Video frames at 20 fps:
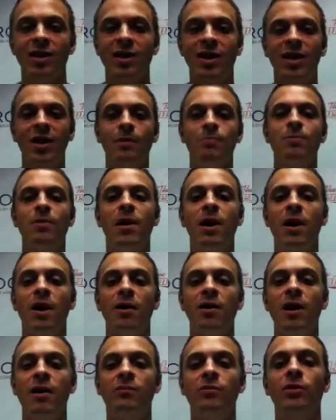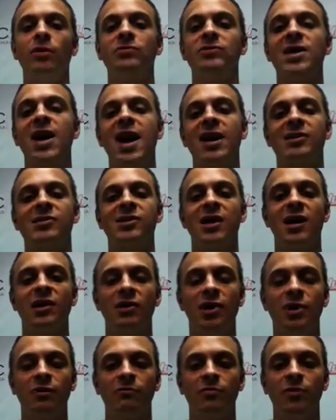keep a level of tax on
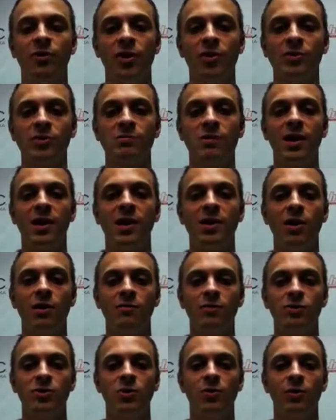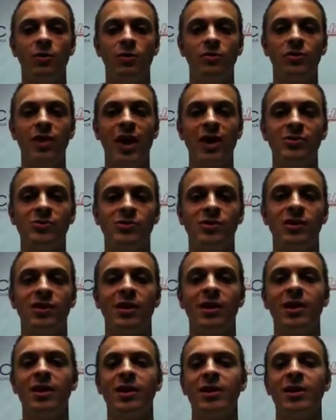there for those making over $200,000.